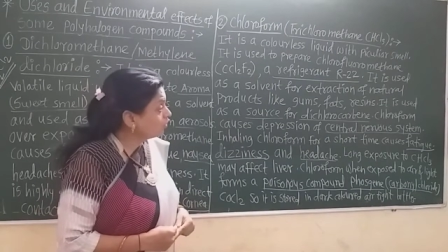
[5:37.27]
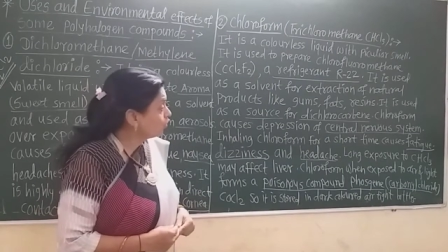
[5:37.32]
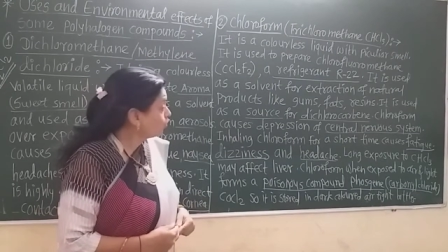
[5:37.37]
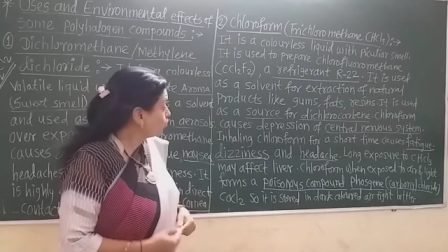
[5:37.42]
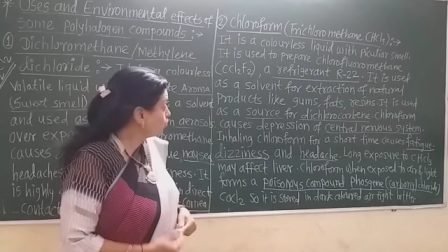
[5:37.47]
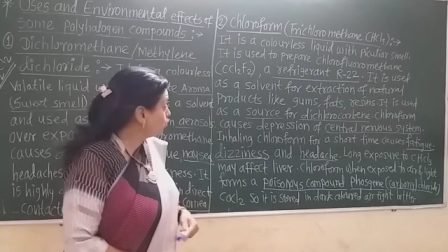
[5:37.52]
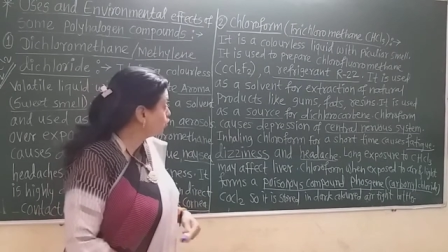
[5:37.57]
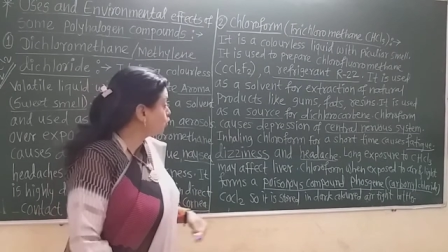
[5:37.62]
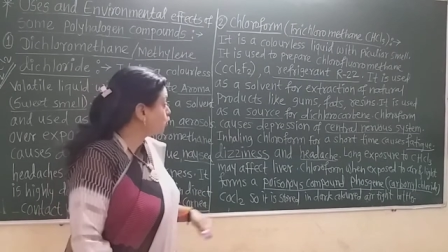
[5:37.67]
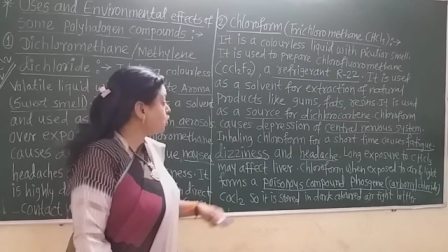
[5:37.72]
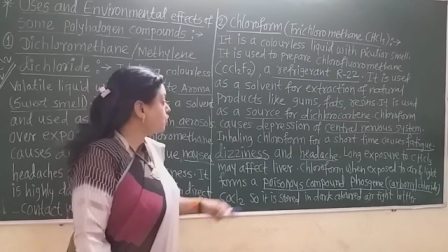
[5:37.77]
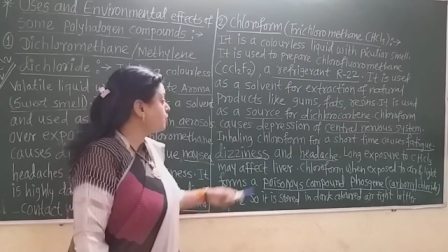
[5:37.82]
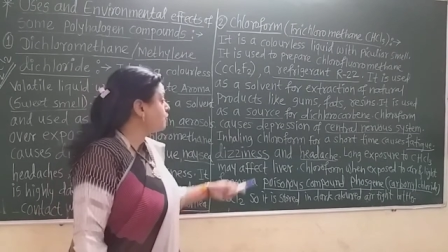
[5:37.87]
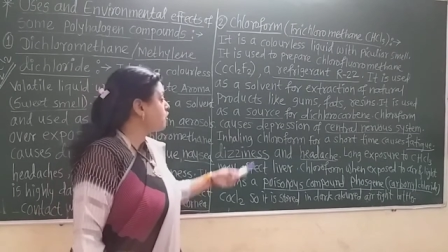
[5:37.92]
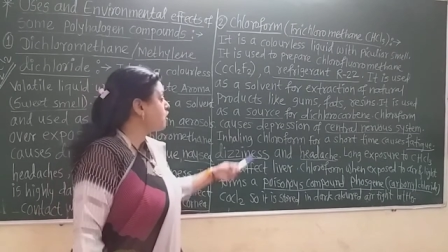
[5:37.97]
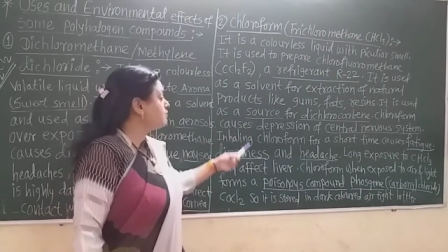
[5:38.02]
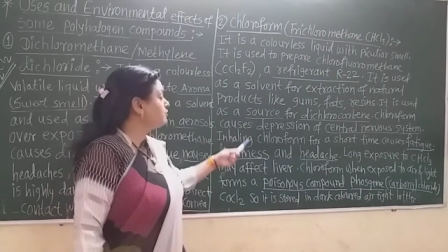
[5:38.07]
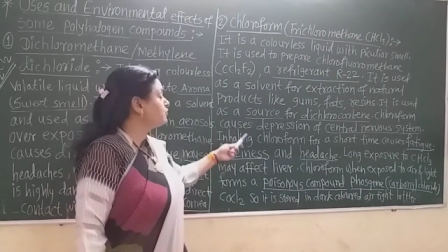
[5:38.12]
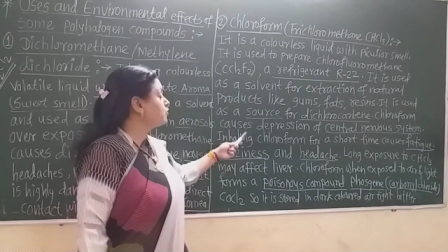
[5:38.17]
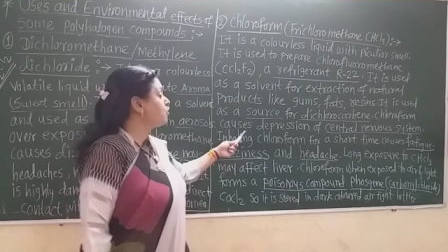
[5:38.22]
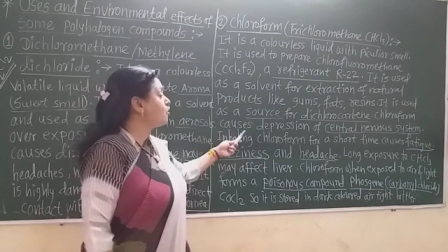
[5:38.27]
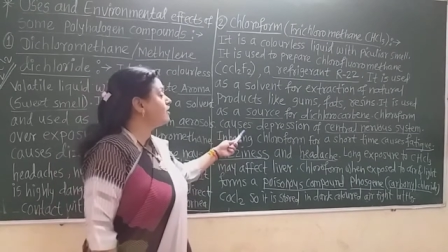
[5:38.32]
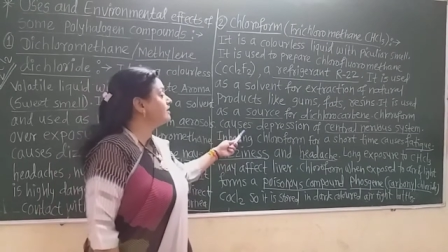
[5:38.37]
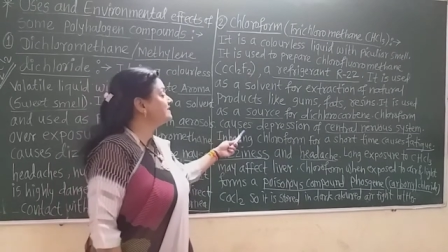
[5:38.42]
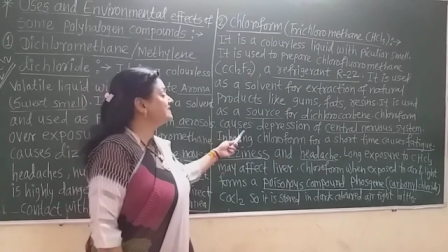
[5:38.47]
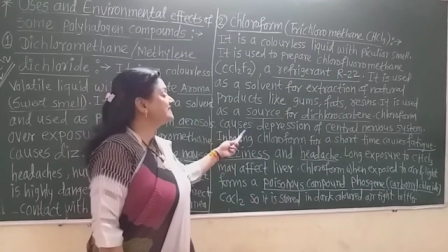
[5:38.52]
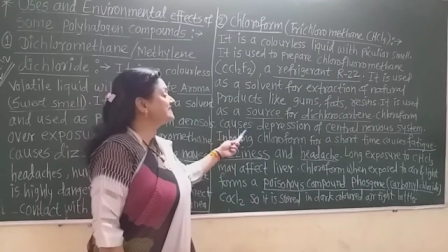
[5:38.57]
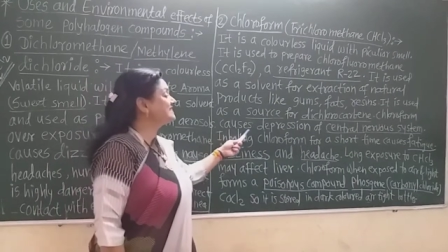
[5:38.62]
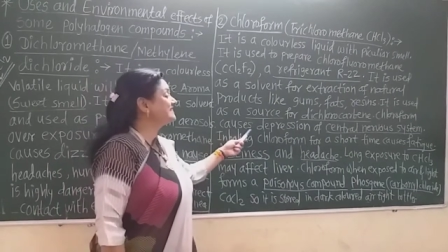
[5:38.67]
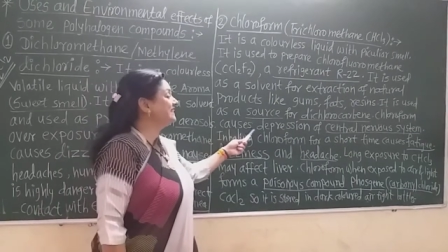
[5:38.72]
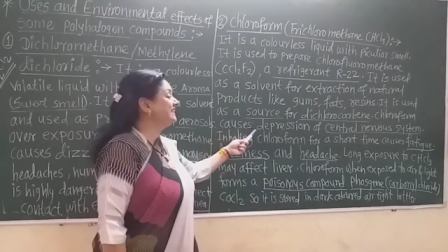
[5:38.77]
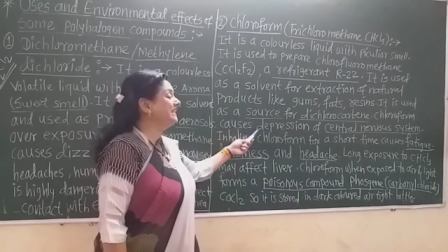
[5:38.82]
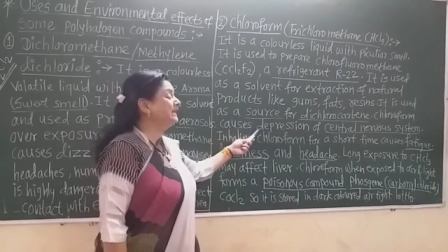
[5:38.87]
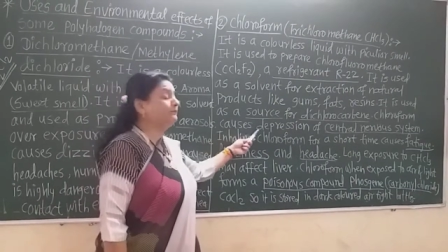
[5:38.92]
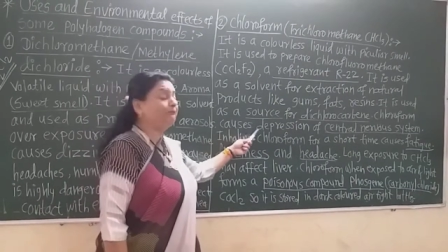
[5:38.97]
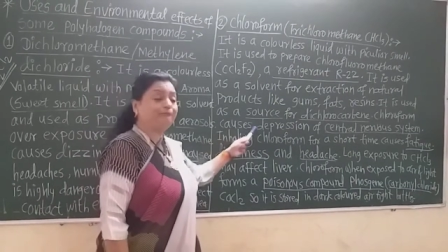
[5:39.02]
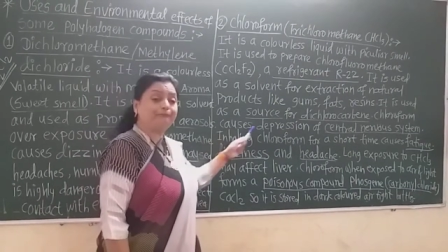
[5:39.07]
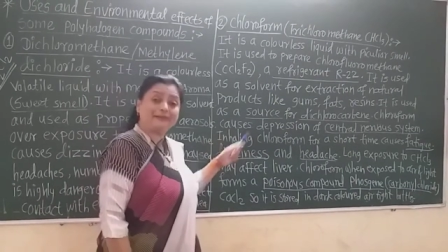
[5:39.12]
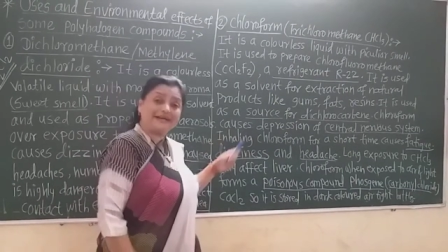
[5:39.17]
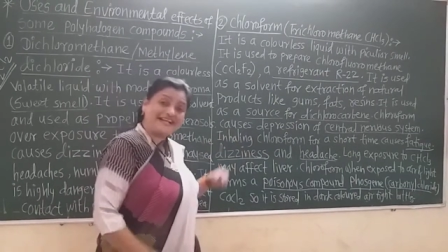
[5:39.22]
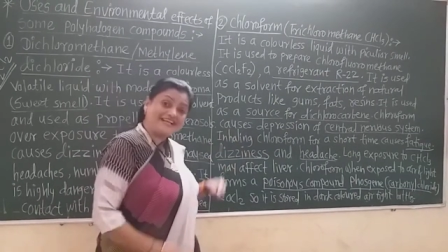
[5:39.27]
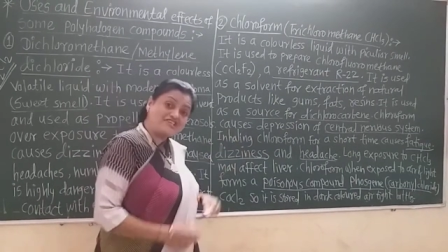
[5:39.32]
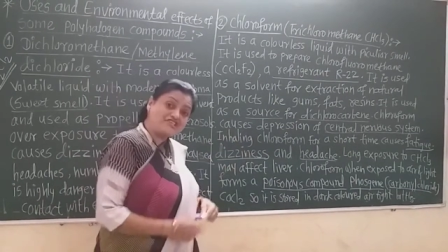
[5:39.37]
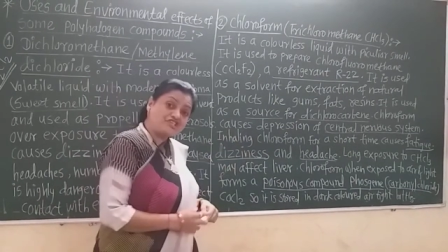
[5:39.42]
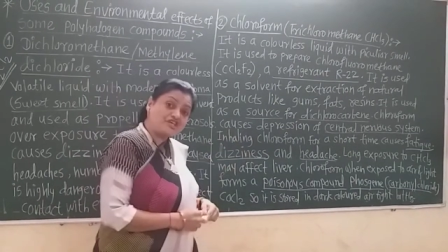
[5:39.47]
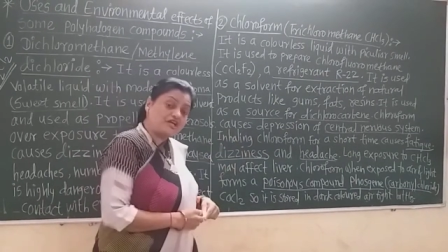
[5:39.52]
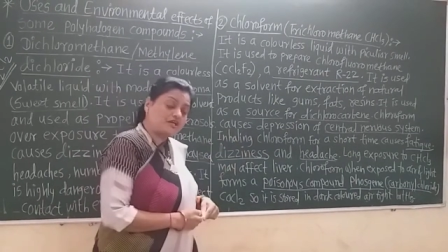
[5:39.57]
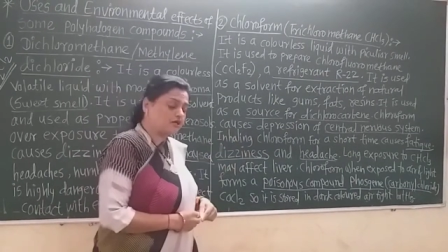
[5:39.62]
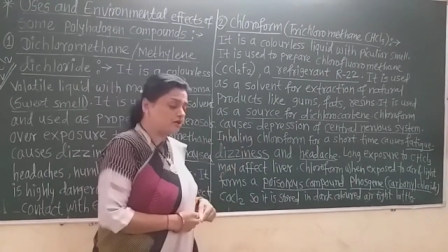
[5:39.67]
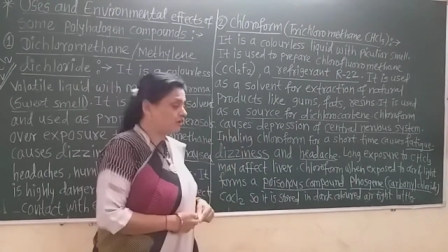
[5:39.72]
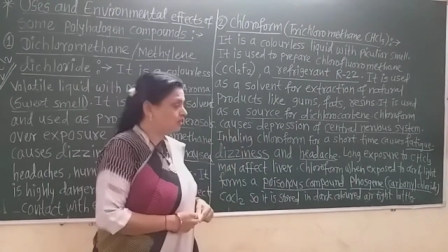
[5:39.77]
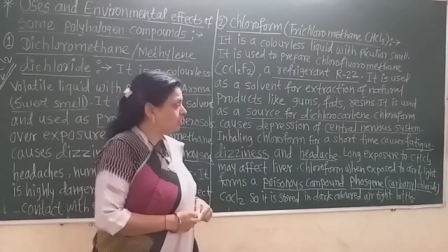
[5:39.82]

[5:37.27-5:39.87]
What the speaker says: Chloroform causes depression